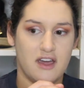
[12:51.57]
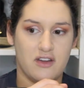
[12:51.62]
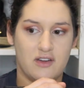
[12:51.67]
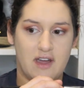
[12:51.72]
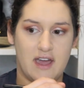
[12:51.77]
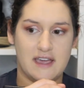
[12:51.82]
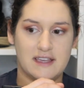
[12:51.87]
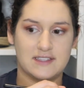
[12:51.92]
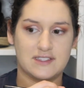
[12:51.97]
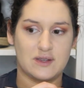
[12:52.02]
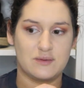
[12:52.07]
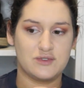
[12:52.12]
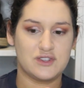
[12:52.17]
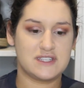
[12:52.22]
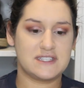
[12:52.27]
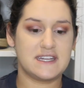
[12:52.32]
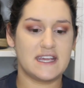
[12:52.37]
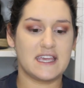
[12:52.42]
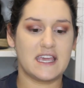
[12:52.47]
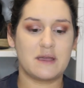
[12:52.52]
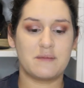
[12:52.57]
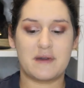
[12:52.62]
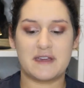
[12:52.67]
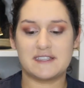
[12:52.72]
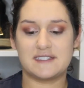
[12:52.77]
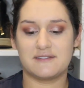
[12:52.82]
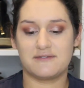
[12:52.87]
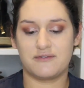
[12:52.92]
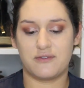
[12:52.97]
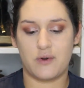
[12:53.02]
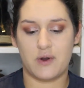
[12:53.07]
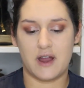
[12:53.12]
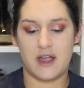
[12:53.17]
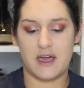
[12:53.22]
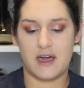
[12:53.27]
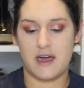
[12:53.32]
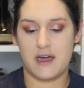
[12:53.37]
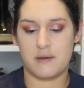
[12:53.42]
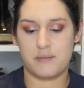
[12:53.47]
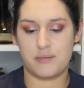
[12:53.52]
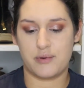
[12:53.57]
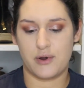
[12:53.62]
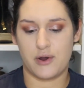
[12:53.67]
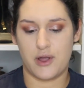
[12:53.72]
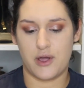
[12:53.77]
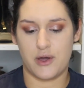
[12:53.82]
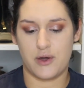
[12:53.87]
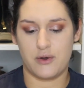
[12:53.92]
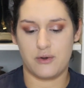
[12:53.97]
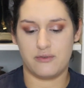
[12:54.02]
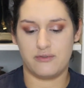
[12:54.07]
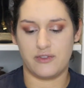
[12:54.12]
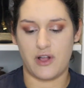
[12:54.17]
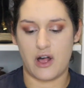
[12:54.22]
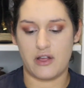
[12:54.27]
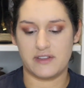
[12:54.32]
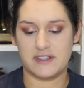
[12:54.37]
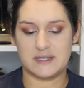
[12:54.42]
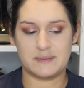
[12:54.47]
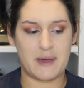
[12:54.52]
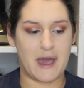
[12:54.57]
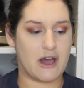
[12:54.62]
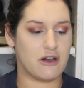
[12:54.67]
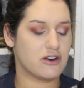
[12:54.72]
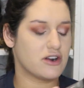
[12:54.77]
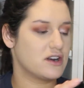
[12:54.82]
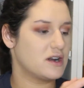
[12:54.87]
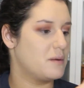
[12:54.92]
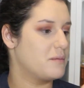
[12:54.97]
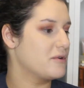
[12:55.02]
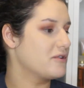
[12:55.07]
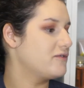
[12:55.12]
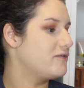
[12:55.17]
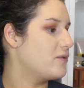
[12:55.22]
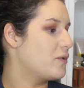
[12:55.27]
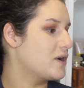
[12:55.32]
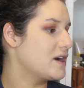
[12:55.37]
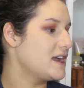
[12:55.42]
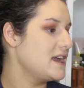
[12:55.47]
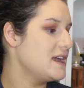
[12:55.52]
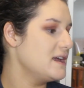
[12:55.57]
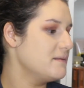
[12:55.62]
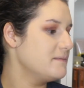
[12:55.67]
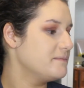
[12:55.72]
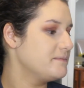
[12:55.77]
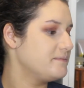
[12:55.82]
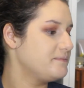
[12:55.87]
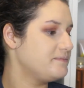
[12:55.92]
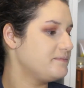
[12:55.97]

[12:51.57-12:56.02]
Okay, so I'm just taking my Sephora Pro Flawless Powder number 40.